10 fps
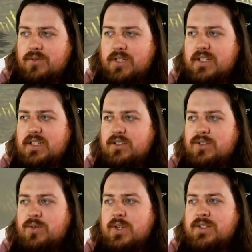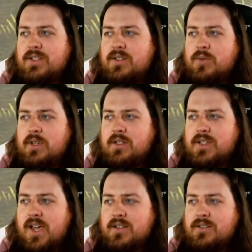We can hit two quick
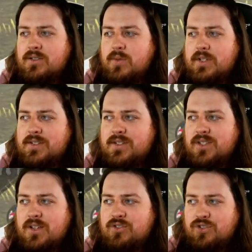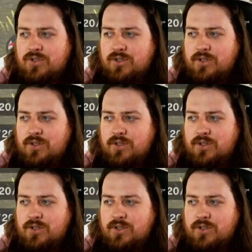attacks in quick succession.